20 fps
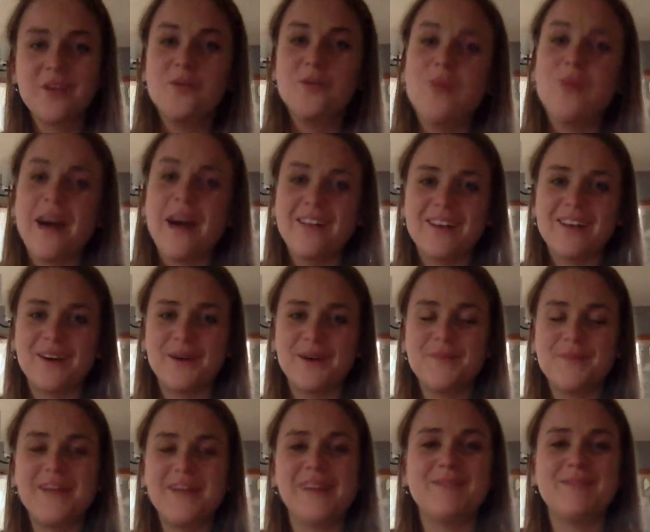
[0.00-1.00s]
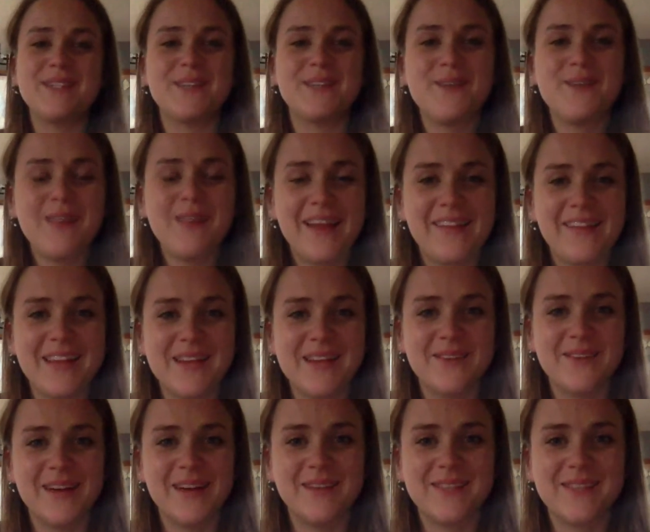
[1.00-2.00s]
Welcome. I'm so glad that you
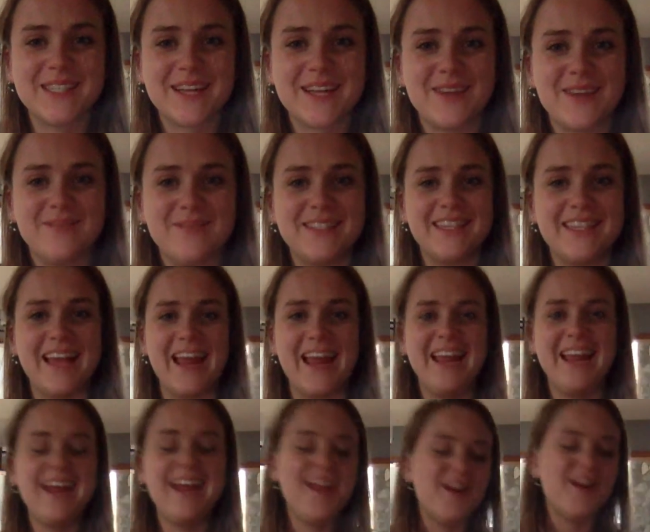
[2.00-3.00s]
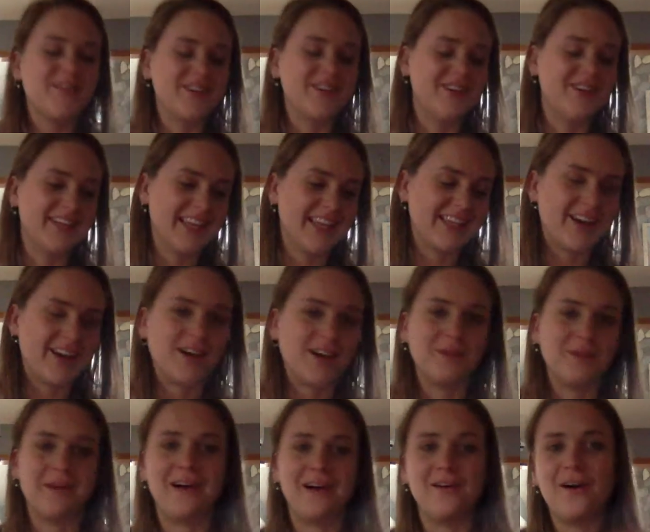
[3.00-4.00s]
were able to come today. We're going to talk
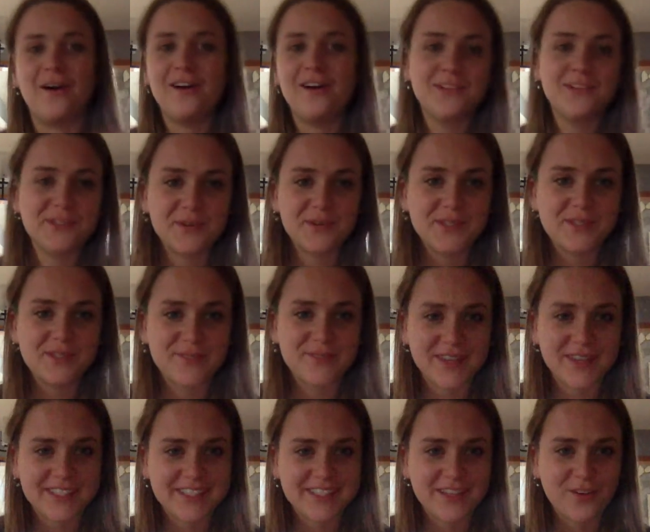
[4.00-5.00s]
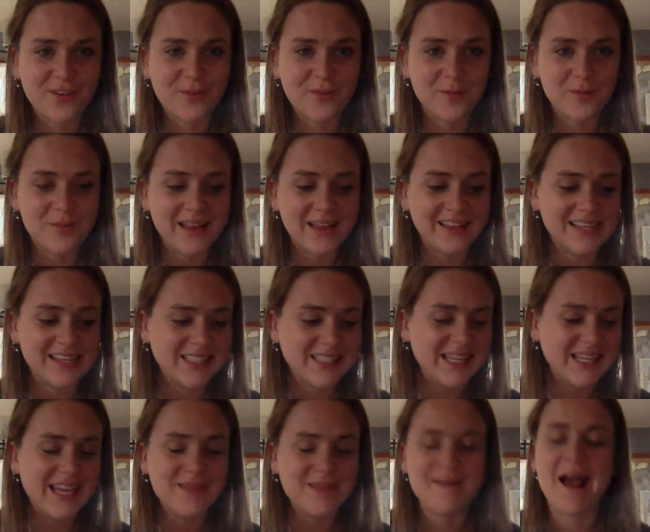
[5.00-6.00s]
about all sorts of fun stuff from Bailey's
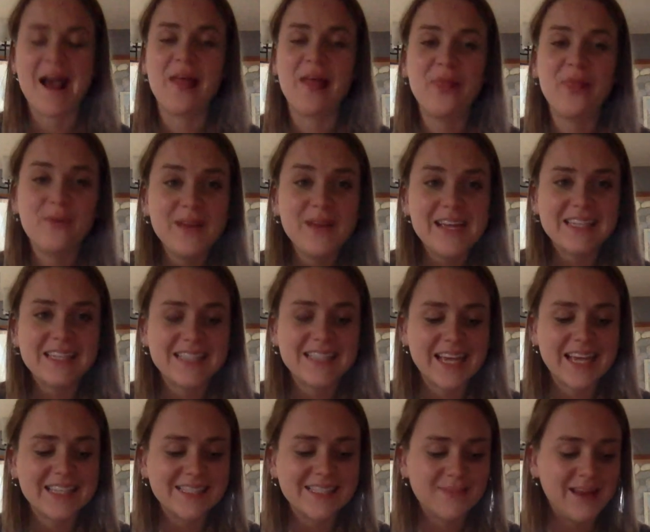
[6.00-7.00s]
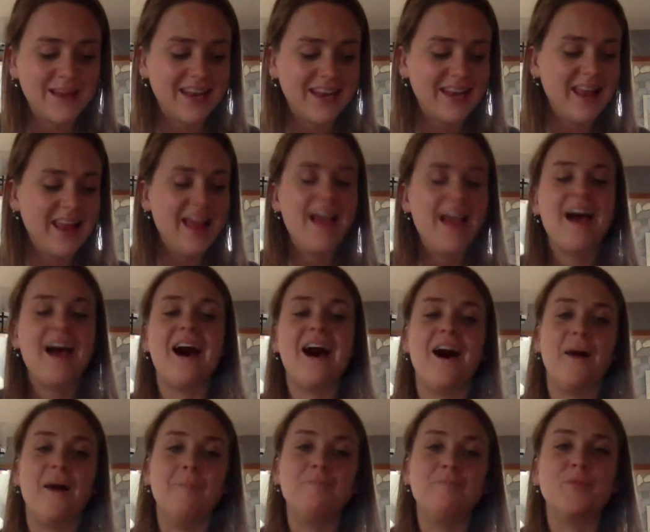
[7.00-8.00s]
Key Math 3 assessment.
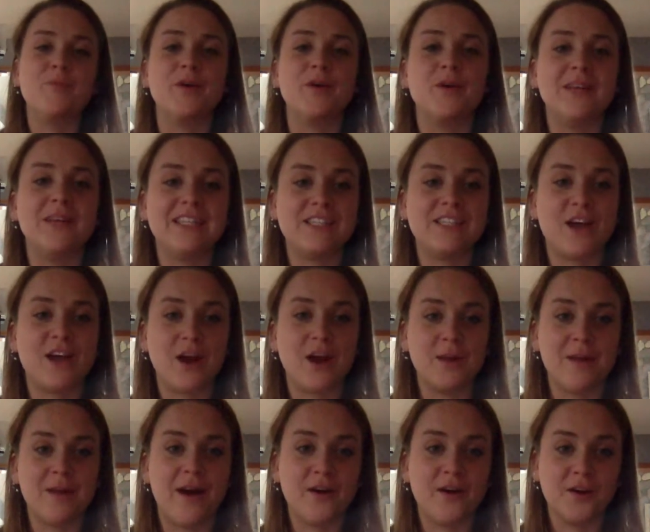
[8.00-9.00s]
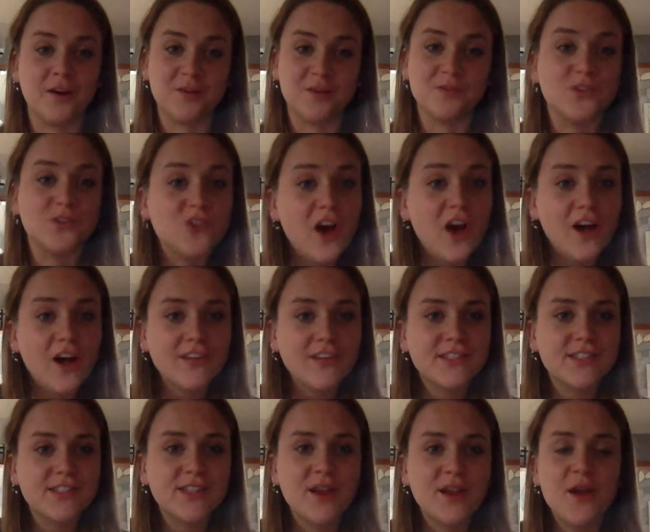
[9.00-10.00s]
We're going to talk about her
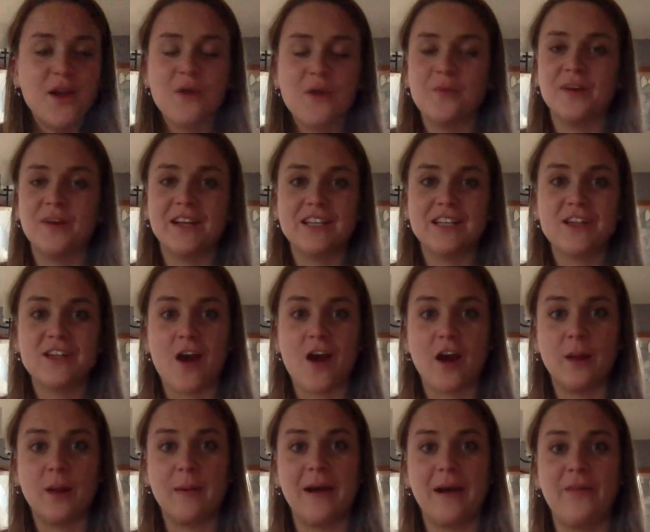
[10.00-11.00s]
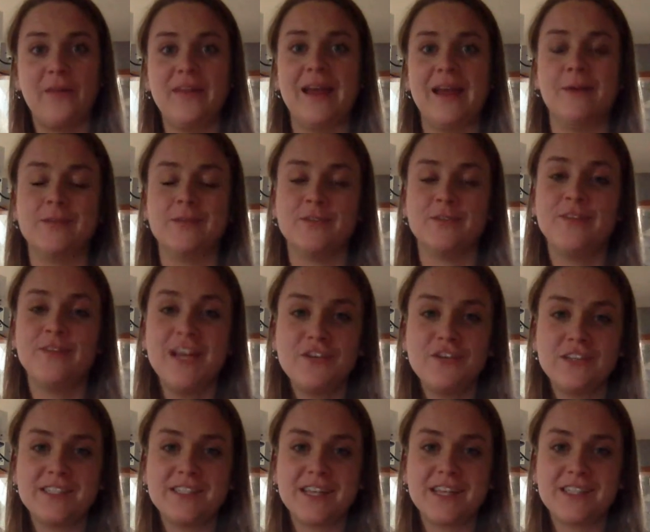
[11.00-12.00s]
results. We're going to talk about the
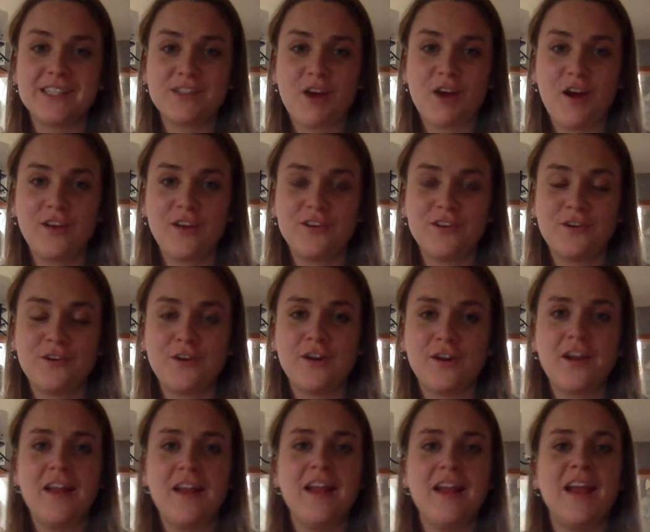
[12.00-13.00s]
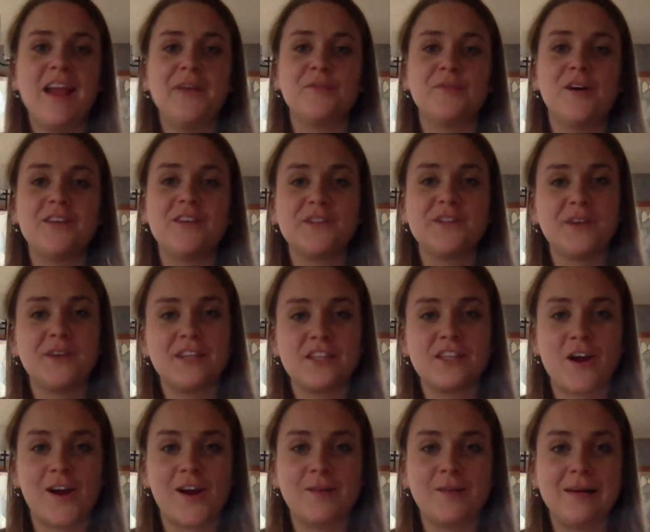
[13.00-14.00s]
observations I saw in her, and we're also going to
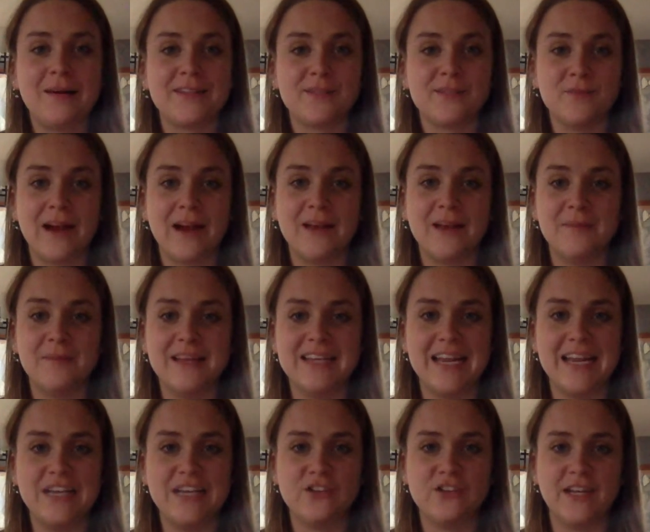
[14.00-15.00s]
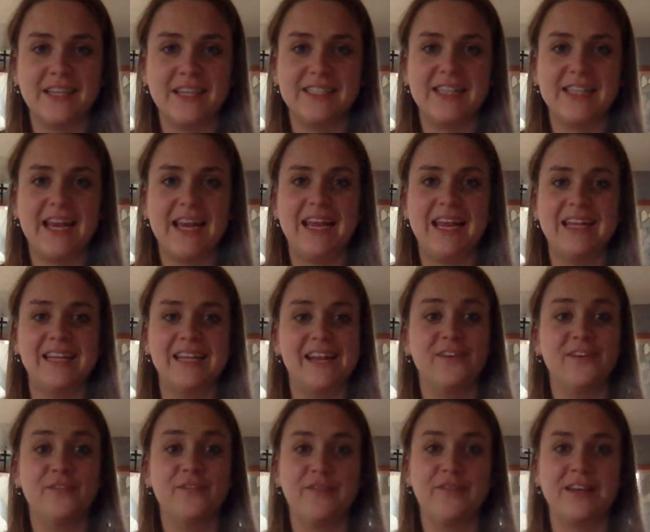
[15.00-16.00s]
talk about some recommendations and
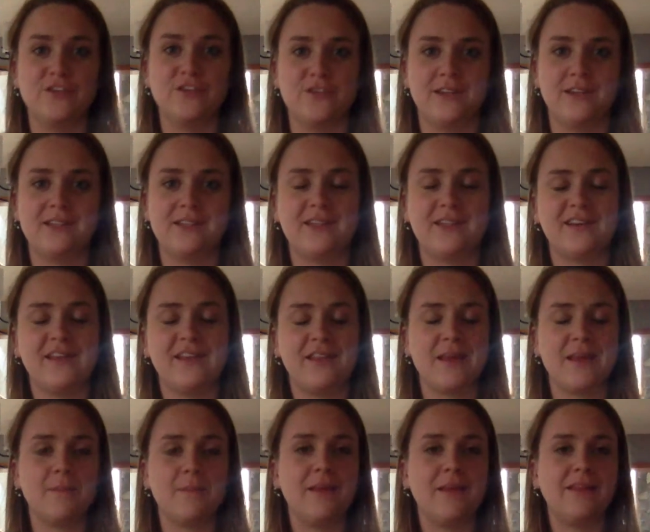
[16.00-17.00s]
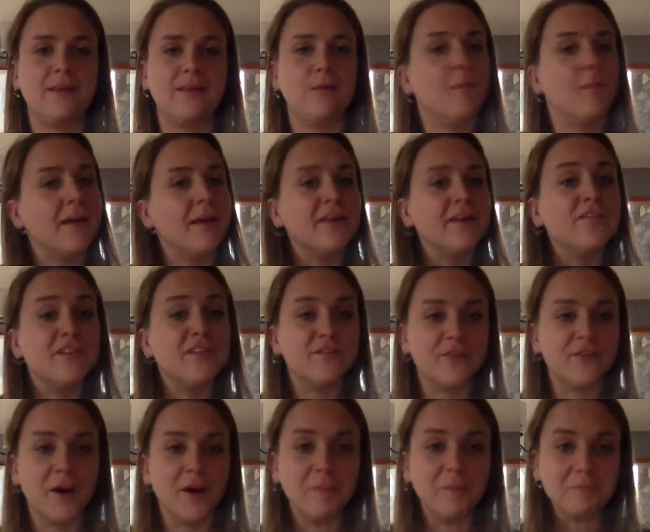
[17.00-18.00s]
interventions that I think Bailey will benefit
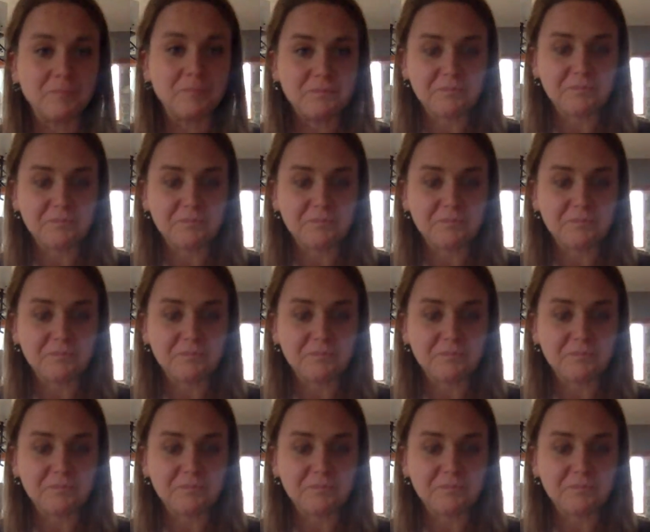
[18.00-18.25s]
from.